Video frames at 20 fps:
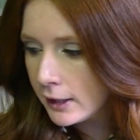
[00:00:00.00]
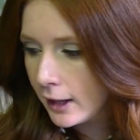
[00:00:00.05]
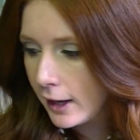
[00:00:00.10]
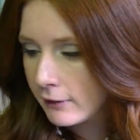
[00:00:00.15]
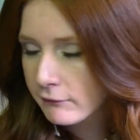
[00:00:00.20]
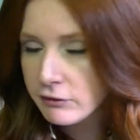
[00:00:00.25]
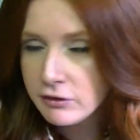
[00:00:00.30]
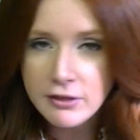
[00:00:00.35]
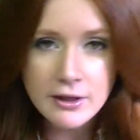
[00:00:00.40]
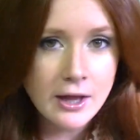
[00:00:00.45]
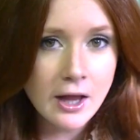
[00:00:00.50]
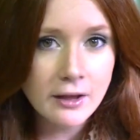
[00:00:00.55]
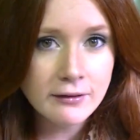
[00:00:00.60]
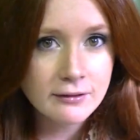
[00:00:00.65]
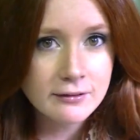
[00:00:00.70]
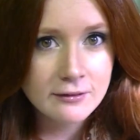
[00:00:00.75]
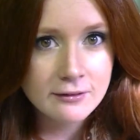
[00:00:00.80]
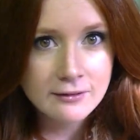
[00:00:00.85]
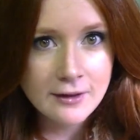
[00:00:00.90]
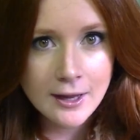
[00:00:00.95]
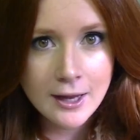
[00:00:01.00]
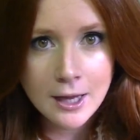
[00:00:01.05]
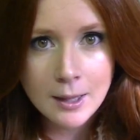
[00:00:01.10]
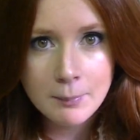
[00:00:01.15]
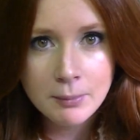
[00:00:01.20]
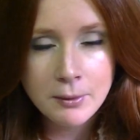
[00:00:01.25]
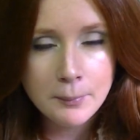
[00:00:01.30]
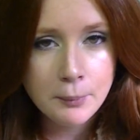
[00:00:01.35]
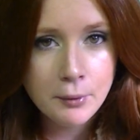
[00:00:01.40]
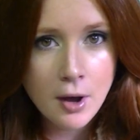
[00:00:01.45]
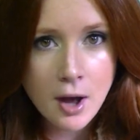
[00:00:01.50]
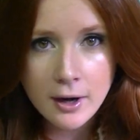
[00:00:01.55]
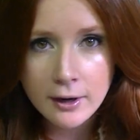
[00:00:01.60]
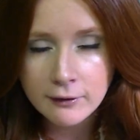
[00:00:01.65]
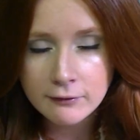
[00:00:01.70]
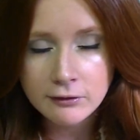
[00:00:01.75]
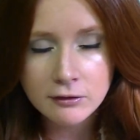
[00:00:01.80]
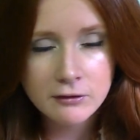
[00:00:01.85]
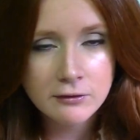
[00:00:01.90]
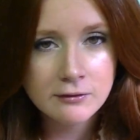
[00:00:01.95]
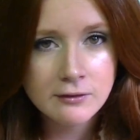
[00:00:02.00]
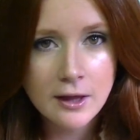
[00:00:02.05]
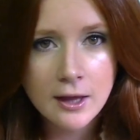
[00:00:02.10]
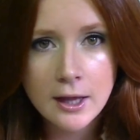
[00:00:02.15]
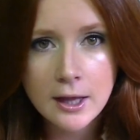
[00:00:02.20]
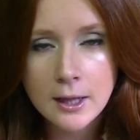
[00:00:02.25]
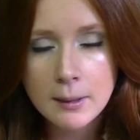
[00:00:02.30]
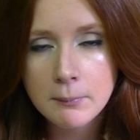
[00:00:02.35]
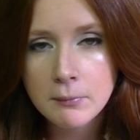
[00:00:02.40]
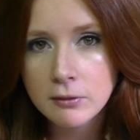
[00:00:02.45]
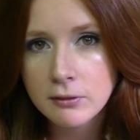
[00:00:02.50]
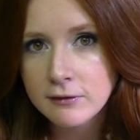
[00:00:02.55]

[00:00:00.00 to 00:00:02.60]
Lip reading: Everything else is the same, the products are the same,